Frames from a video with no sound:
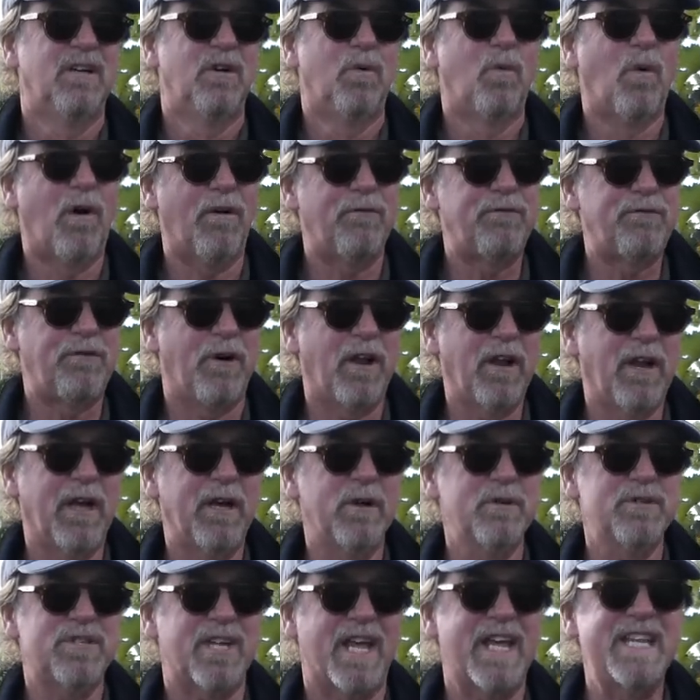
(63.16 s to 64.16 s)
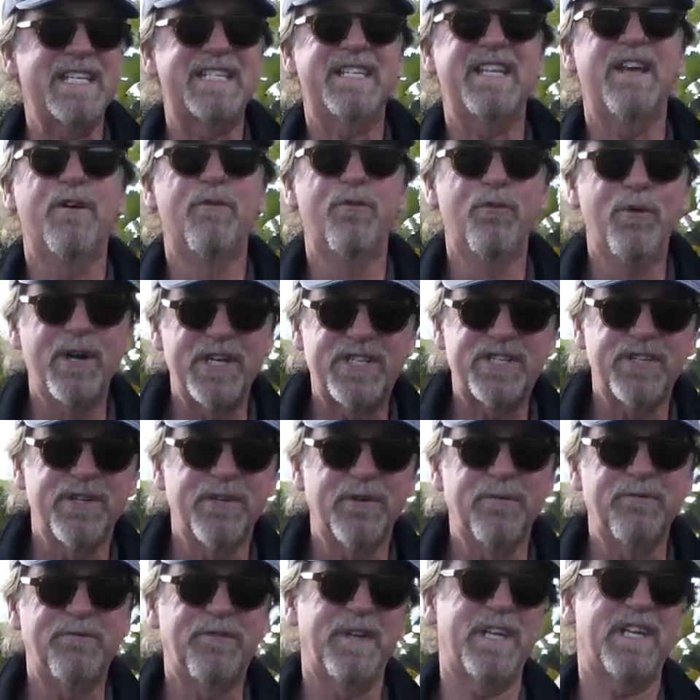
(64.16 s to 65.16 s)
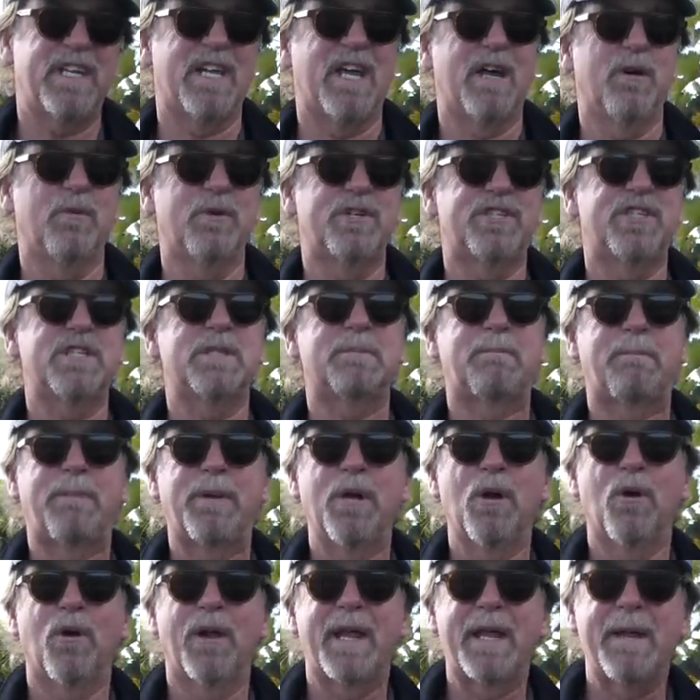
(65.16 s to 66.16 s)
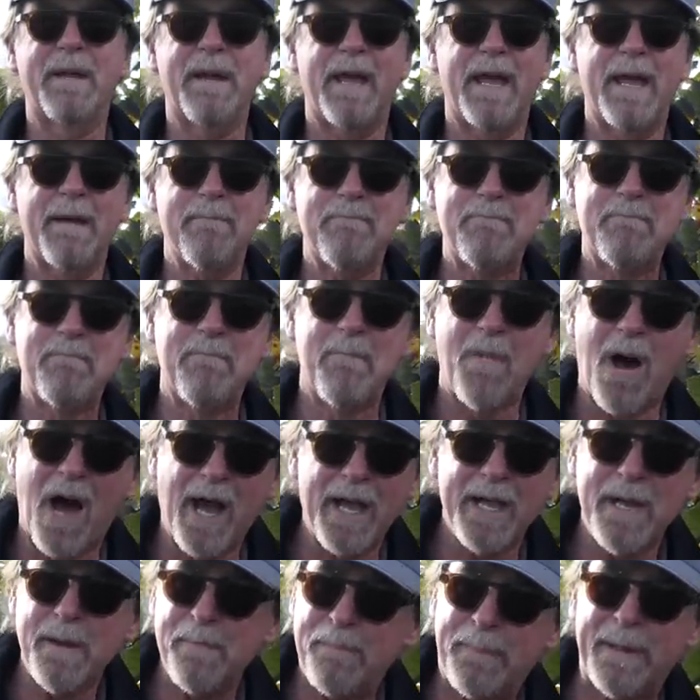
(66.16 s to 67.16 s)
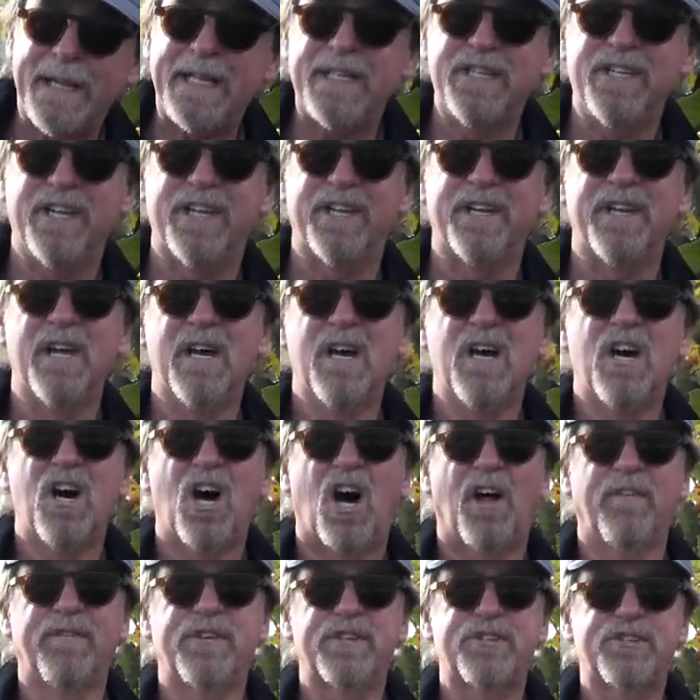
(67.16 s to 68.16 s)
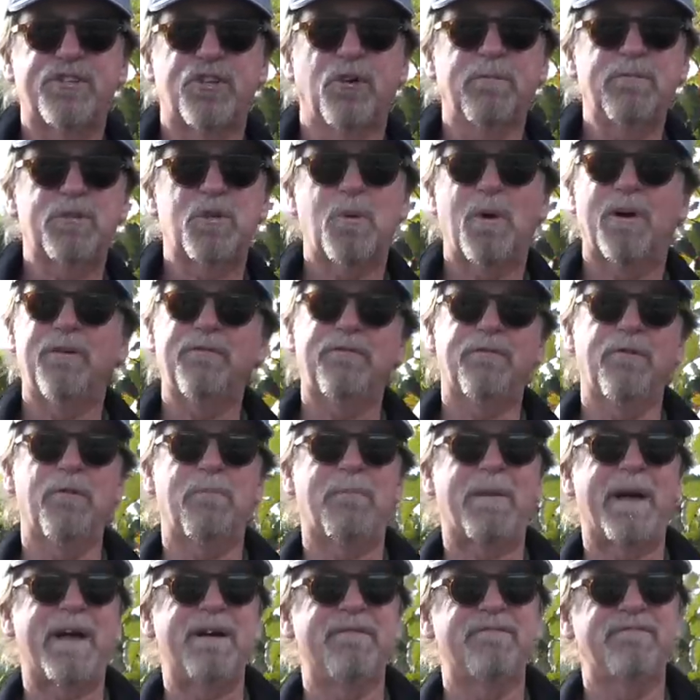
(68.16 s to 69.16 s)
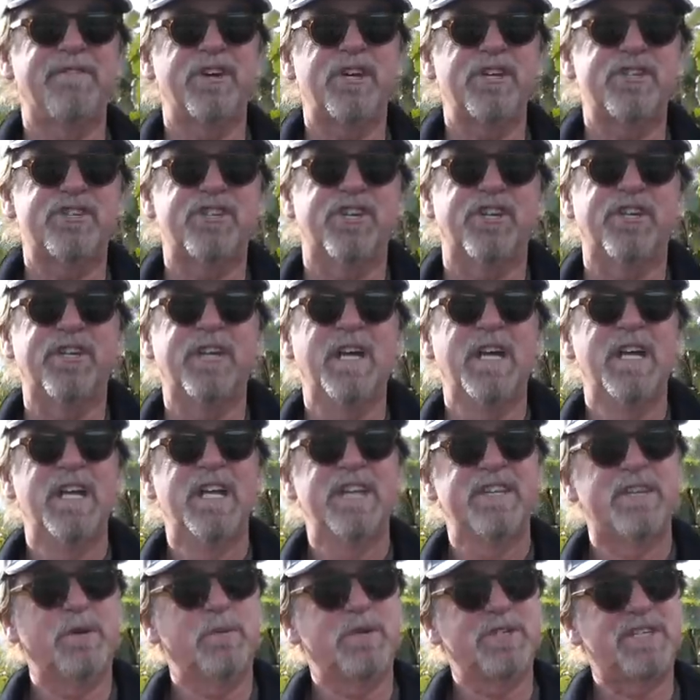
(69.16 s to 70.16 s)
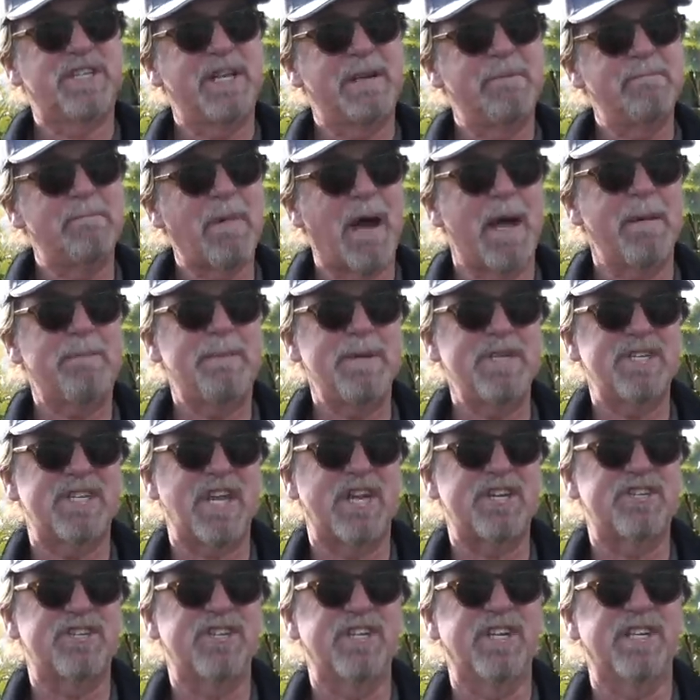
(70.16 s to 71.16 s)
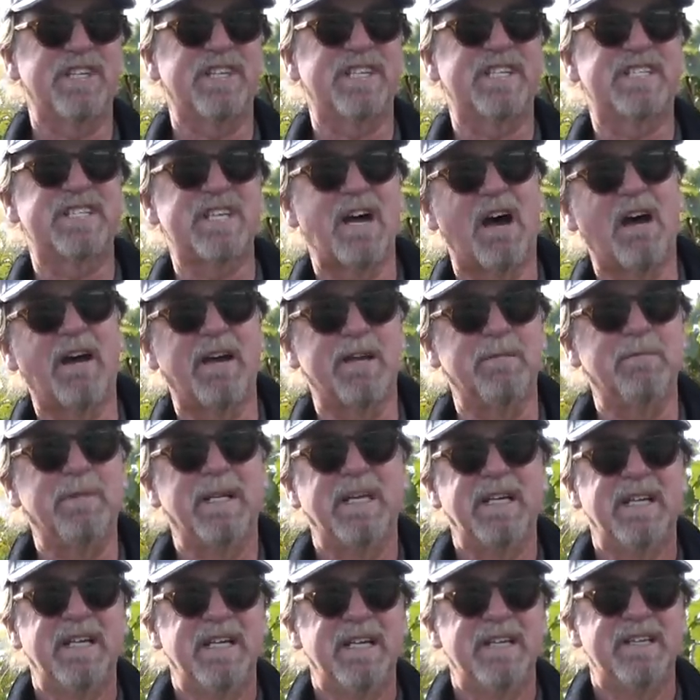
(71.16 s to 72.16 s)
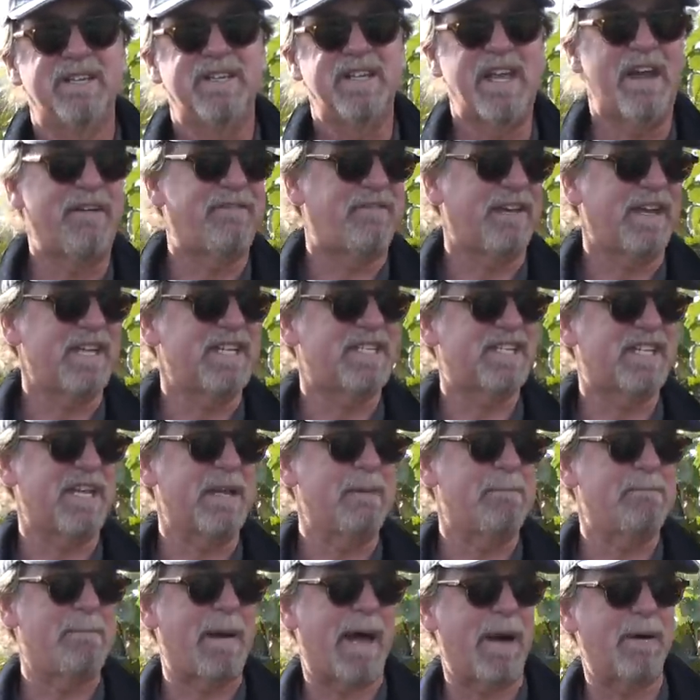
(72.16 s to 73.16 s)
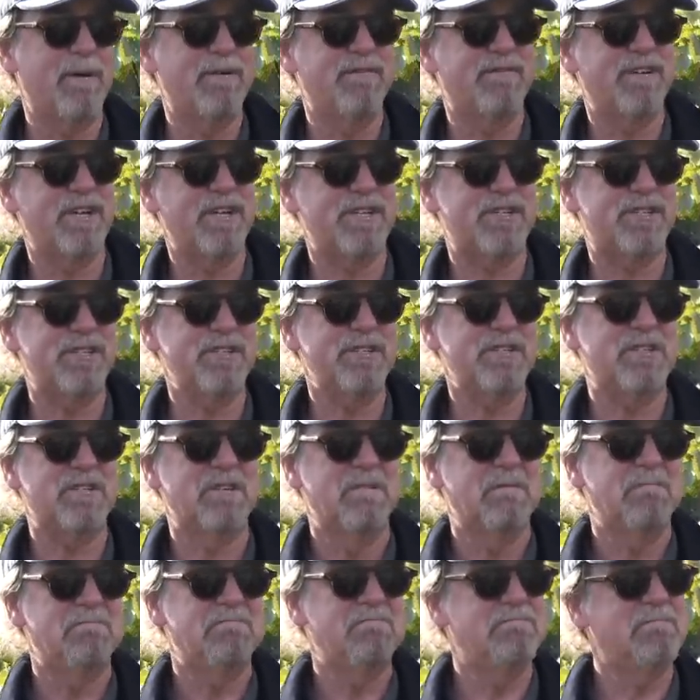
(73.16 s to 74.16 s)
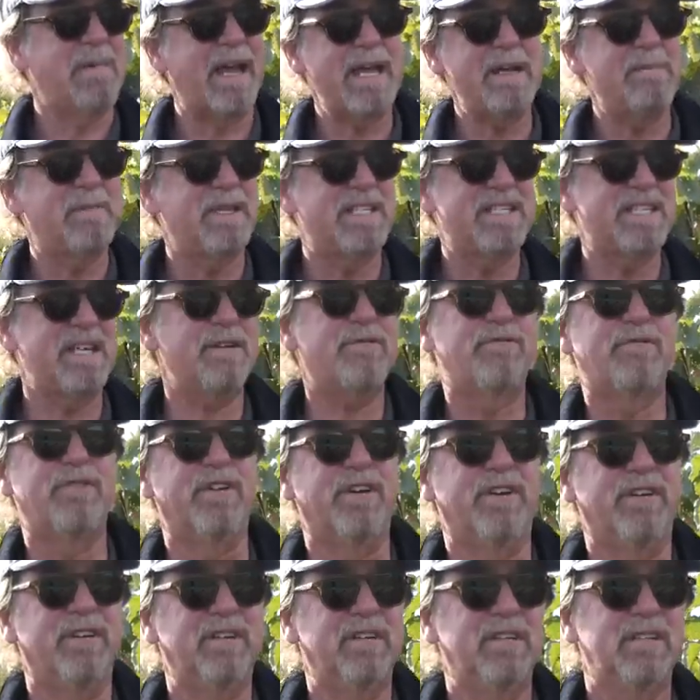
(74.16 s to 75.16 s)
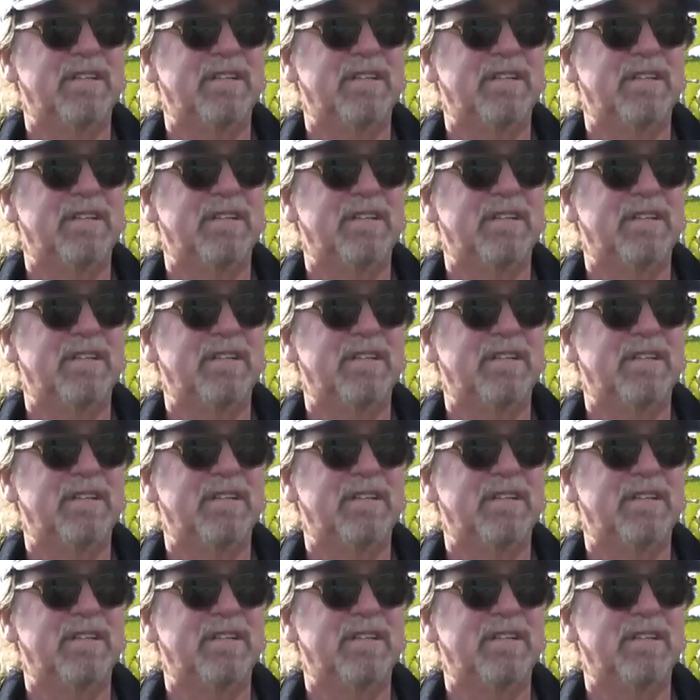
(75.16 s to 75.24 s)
What follows is the original video, which is purely my opinion on the sub 12 foot pound version that was in my possession at the time. The FAC power versions may be different.